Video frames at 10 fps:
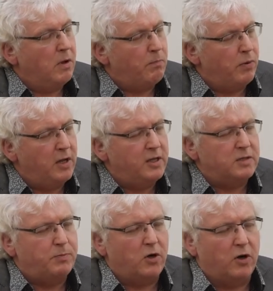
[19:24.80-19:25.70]
Partly it's
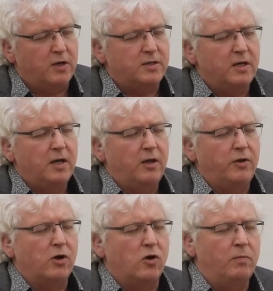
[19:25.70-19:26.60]
because there
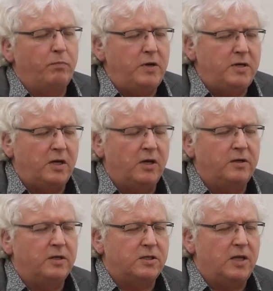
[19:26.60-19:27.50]
are competing
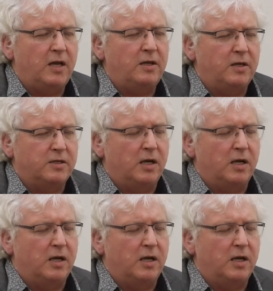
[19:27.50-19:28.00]
understandings